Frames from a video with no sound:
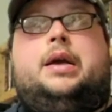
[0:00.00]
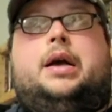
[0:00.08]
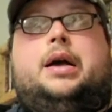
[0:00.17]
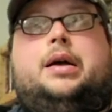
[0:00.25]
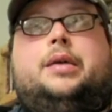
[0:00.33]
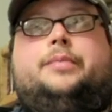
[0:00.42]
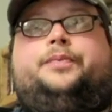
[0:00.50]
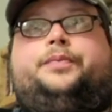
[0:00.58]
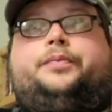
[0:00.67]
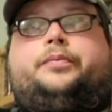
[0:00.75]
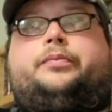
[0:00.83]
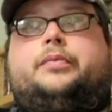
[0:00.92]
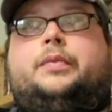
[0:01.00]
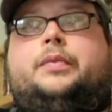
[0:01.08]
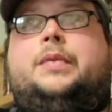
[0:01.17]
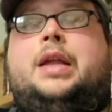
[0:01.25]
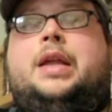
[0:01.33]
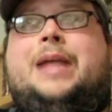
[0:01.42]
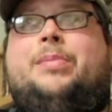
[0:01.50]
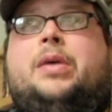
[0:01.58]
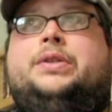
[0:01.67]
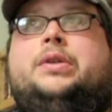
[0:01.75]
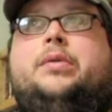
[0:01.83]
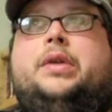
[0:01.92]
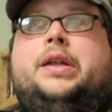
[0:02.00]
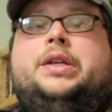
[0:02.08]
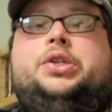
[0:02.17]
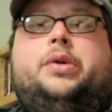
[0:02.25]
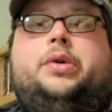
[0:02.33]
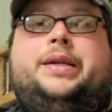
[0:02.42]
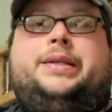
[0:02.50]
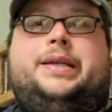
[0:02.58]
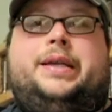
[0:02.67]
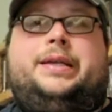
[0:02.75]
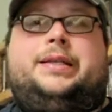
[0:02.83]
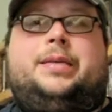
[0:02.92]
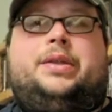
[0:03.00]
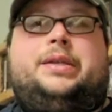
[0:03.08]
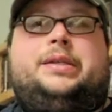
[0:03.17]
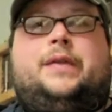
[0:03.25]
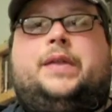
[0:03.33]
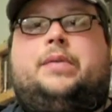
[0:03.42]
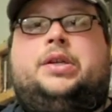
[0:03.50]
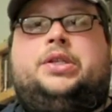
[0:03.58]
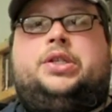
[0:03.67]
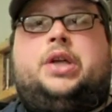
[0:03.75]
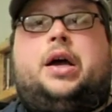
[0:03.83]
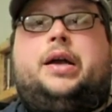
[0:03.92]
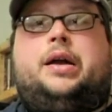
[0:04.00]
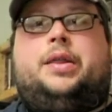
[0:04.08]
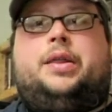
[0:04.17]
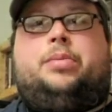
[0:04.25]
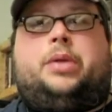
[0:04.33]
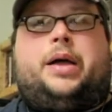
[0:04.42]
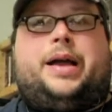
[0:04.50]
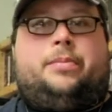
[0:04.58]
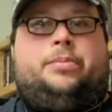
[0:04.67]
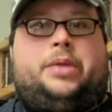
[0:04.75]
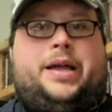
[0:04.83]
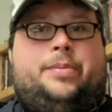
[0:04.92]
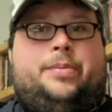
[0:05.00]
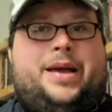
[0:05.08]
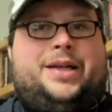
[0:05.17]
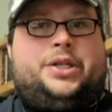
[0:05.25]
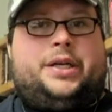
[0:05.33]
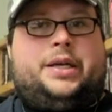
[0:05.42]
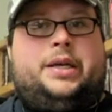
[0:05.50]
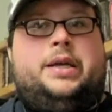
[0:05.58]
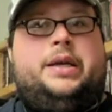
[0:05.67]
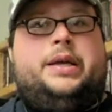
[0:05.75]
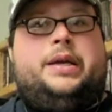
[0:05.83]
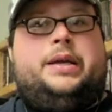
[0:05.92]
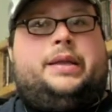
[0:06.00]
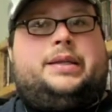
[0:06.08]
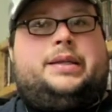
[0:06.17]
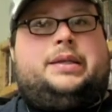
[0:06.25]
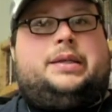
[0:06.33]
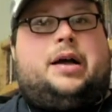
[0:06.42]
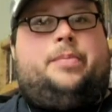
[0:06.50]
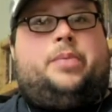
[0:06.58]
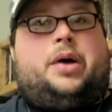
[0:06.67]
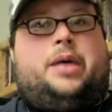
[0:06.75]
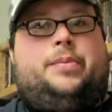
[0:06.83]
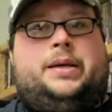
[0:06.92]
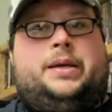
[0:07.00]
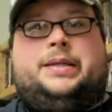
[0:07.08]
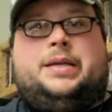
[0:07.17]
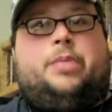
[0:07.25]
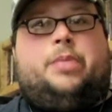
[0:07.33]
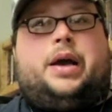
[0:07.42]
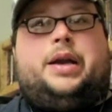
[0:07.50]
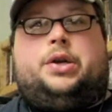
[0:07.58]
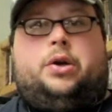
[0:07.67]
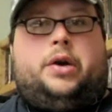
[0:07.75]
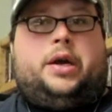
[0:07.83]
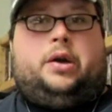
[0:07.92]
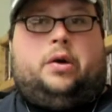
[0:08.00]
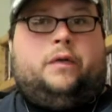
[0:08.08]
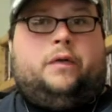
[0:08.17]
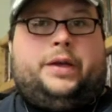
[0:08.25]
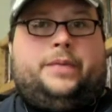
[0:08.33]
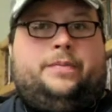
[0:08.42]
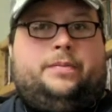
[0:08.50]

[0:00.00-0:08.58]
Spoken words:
I'm also really enjoying seeing some of the stuff that we shot on the Black Magic that Scott bought, because he bought it during COVID.